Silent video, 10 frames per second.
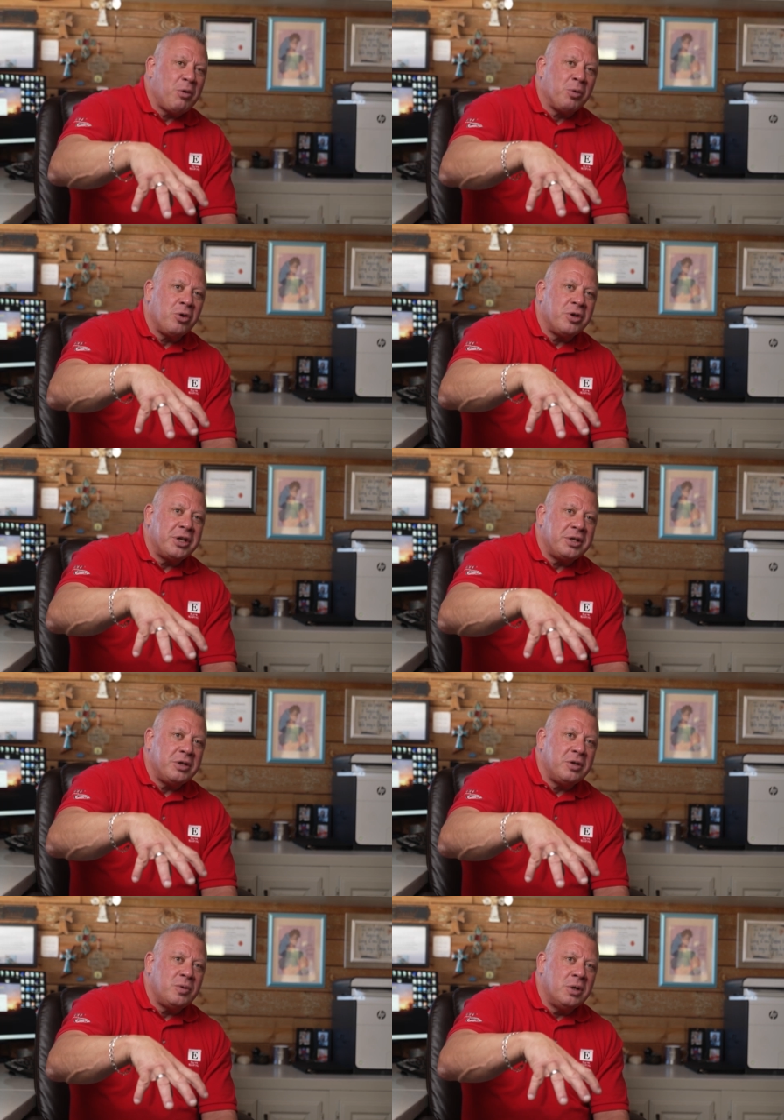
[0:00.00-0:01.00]
what we're going to
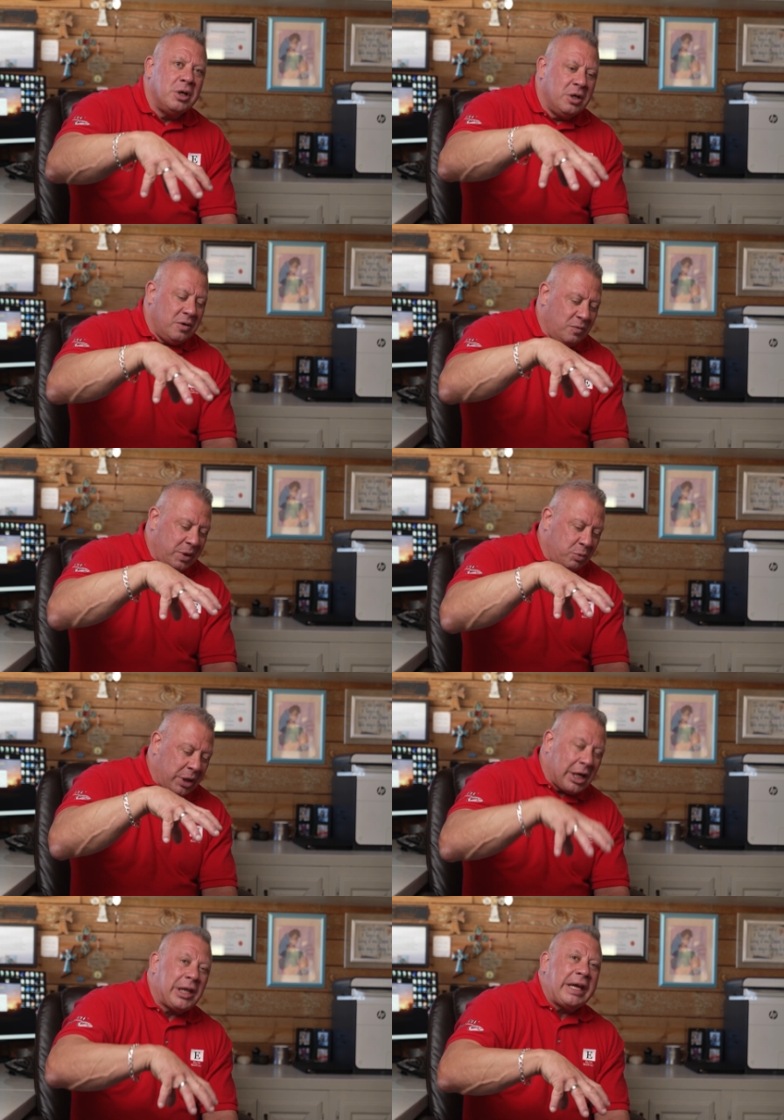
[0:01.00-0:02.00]
do. We
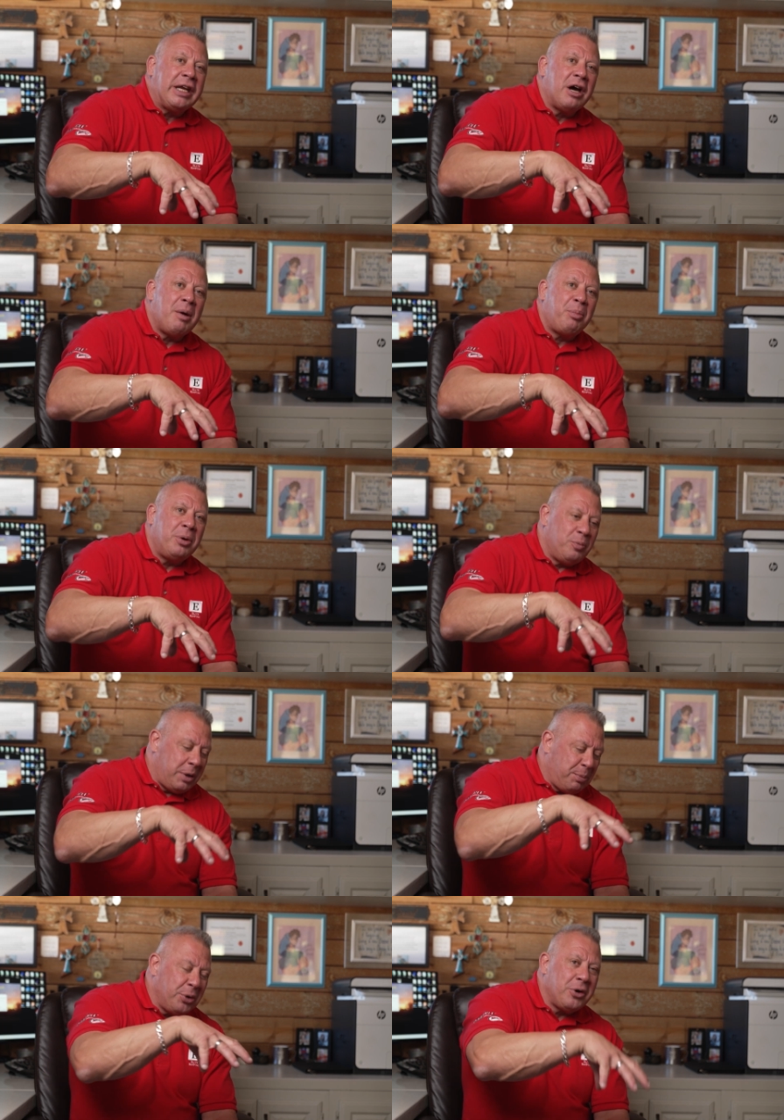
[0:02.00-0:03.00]
clean up.
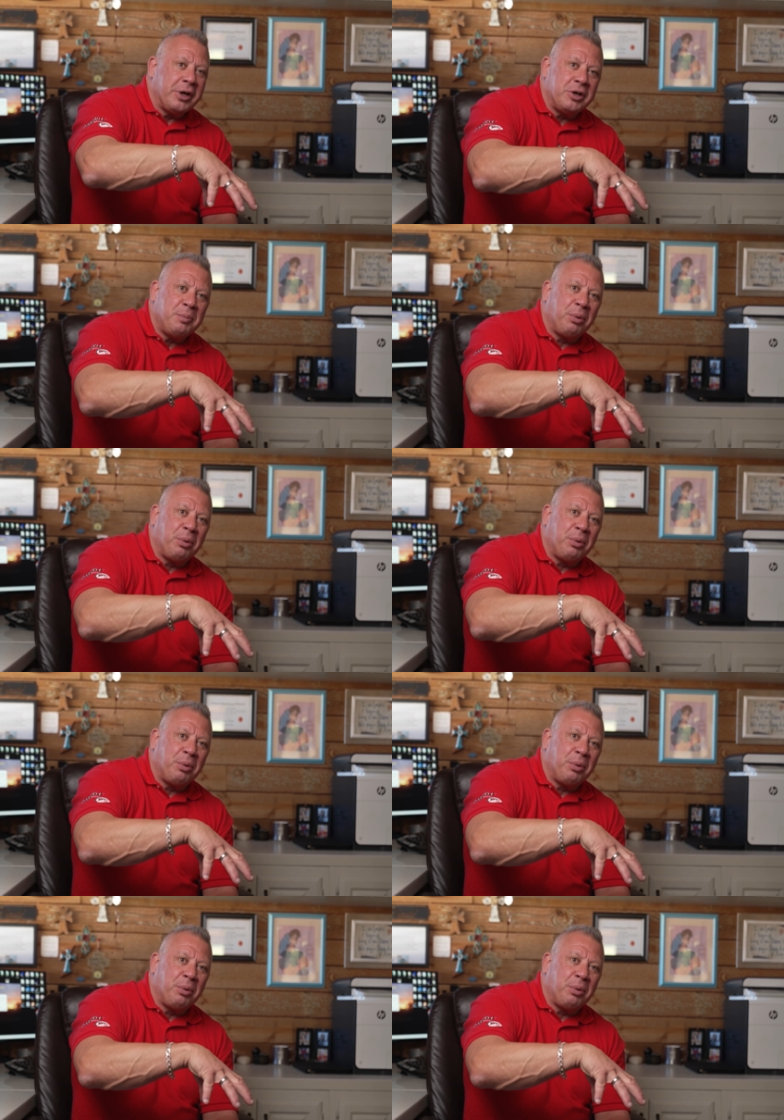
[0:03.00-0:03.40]
We put on a good